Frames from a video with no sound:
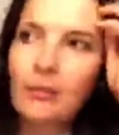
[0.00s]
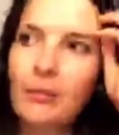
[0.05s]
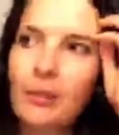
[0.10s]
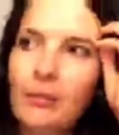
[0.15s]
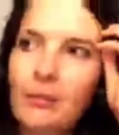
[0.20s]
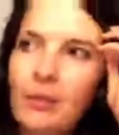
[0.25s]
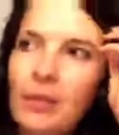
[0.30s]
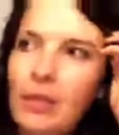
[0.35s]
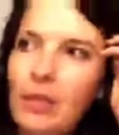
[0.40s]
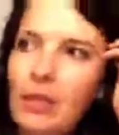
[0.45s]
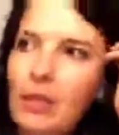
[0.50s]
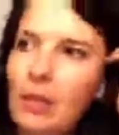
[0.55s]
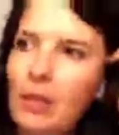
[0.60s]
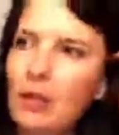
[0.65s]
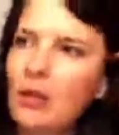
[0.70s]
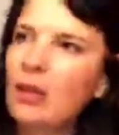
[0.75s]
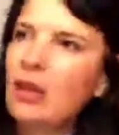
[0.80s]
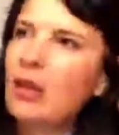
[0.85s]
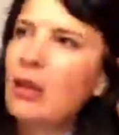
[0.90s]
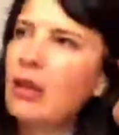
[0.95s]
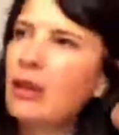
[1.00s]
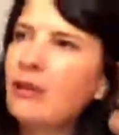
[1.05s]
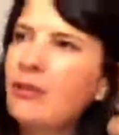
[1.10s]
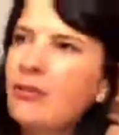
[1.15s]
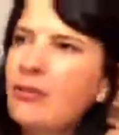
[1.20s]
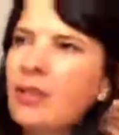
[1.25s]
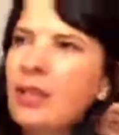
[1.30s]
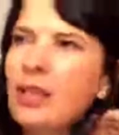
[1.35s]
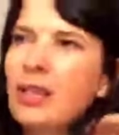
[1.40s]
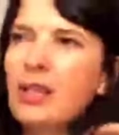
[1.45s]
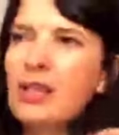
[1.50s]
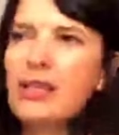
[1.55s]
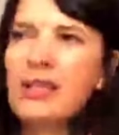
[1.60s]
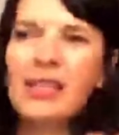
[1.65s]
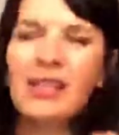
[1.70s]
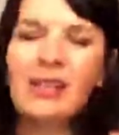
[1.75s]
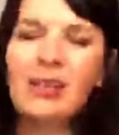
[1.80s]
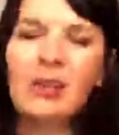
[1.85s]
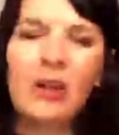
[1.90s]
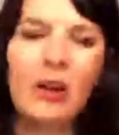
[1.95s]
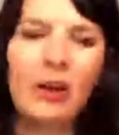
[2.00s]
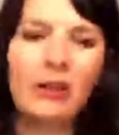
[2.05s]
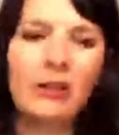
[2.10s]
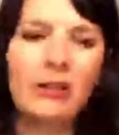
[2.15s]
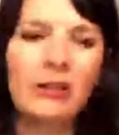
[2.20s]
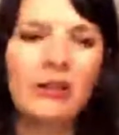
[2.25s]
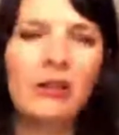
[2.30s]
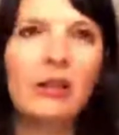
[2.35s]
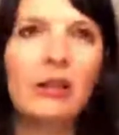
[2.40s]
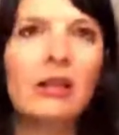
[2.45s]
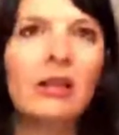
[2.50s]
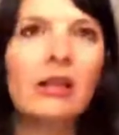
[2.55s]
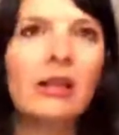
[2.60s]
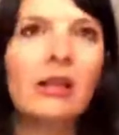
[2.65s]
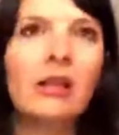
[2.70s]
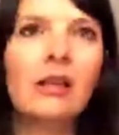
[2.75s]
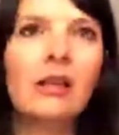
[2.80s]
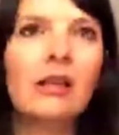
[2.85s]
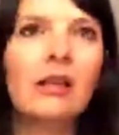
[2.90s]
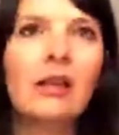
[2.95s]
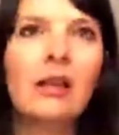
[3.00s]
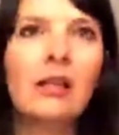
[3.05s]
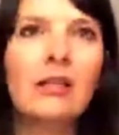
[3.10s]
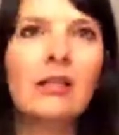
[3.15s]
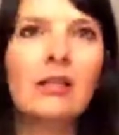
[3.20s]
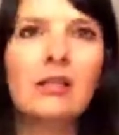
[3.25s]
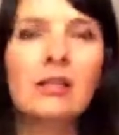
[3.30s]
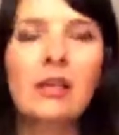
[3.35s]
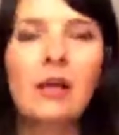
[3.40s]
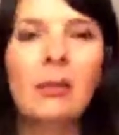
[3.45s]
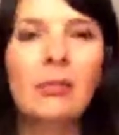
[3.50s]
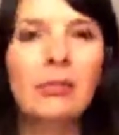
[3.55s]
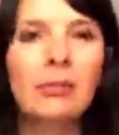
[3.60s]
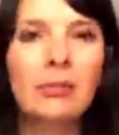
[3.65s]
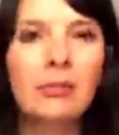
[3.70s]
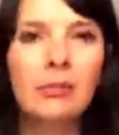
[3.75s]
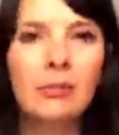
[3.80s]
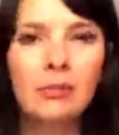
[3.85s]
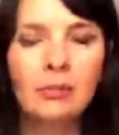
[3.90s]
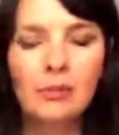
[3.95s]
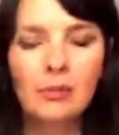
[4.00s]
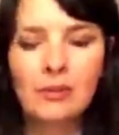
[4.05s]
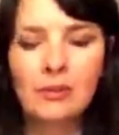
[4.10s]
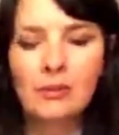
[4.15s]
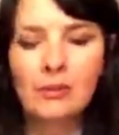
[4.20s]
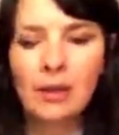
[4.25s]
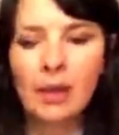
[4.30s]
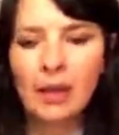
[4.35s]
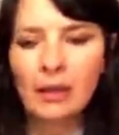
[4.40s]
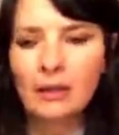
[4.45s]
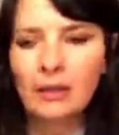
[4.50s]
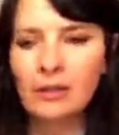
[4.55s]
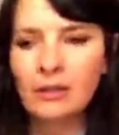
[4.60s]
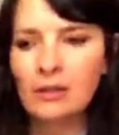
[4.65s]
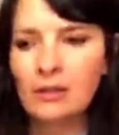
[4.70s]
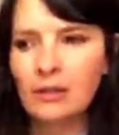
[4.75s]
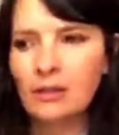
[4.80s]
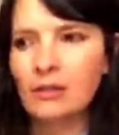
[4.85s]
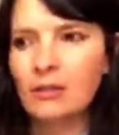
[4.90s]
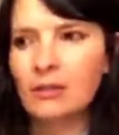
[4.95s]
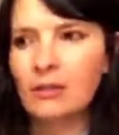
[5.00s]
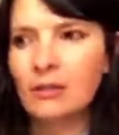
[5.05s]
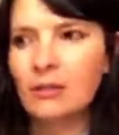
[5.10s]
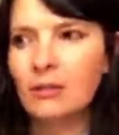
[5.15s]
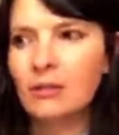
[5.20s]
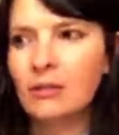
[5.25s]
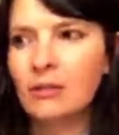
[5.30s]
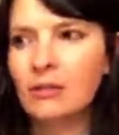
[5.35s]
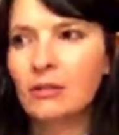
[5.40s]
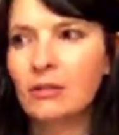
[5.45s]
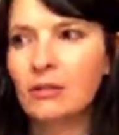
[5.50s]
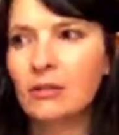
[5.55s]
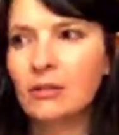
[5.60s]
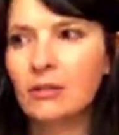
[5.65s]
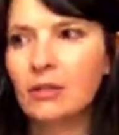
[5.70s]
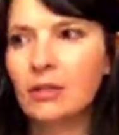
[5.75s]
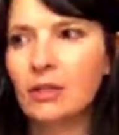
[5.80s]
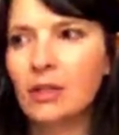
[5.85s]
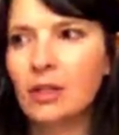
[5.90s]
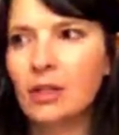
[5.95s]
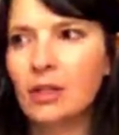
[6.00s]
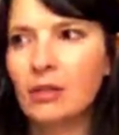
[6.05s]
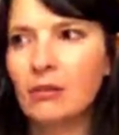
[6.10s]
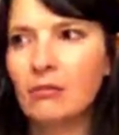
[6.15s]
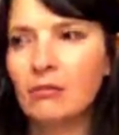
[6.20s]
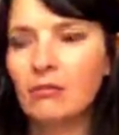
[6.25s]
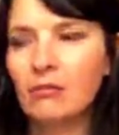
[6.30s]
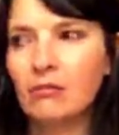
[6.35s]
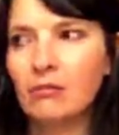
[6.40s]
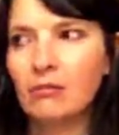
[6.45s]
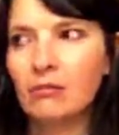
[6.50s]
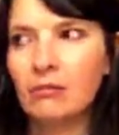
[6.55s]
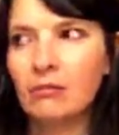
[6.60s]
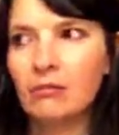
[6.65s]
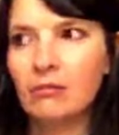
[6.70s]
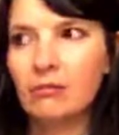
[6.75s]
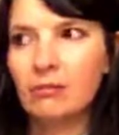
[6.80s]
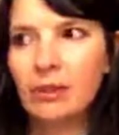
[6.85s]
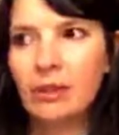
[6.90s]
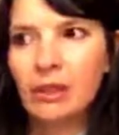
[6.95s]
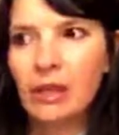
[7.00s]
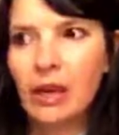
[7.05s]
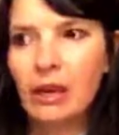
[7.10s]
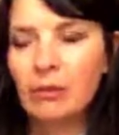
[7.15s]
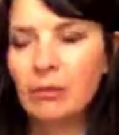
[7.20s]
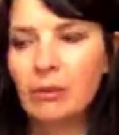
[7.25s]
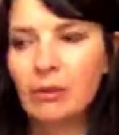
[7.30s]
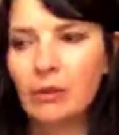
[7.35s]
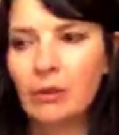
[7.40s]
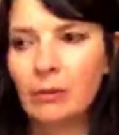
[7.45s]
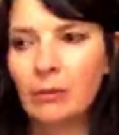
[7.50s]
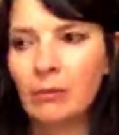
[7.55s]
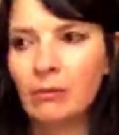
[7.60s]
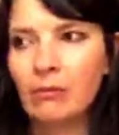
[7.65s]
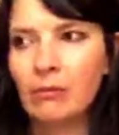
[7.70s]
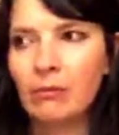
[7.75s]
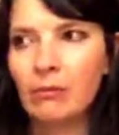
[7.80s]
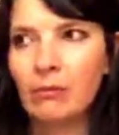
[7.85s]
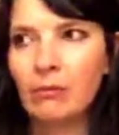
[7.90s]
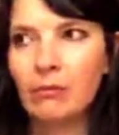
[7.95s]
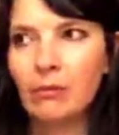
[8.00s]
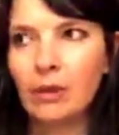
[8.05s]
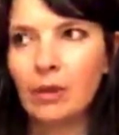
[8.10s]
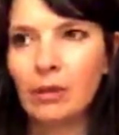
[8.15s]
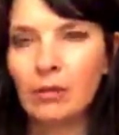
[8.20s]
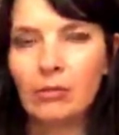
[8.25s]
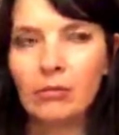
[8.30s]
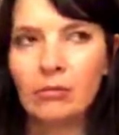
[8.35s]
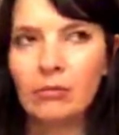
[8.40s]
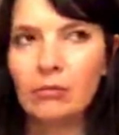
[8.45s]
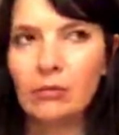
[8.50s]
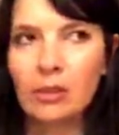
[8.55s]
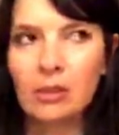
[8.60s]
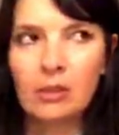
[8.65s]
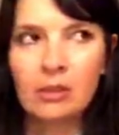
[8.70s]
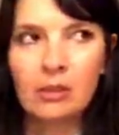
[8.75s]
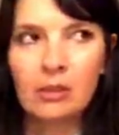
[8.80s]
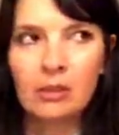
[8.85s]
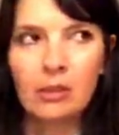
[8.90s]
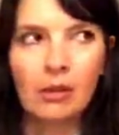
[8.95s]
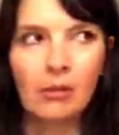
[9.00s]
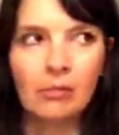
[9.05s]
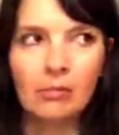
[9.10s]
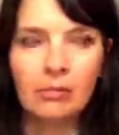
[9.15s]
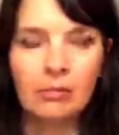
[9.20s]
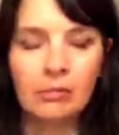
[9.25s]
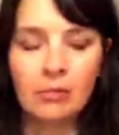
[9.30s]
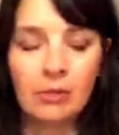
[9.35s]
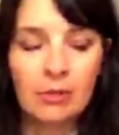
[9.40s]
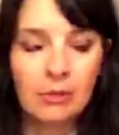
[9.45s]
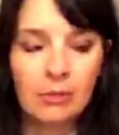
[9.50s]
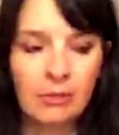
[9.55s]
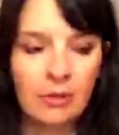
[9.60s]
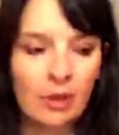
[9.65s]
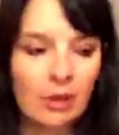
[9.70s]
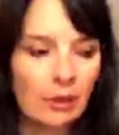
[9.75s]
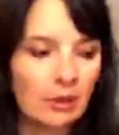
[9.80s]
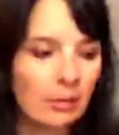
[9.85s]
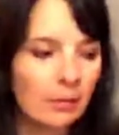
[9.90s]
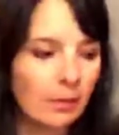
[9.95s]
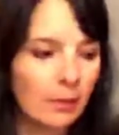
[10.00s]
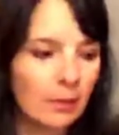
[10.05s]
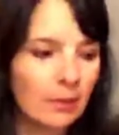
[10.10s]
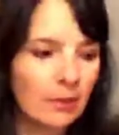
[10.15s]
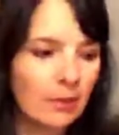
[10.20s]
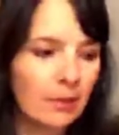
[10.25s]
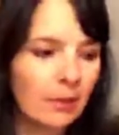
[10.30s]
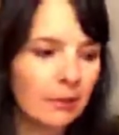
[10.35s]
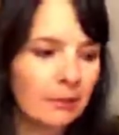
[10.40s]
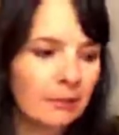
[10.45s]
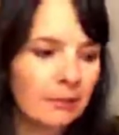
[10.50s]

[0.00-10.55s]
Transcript: my being here, and I don't feel like I did a lot. Like I just helped them with some errands and hung out with them, you know, just helped with some things. But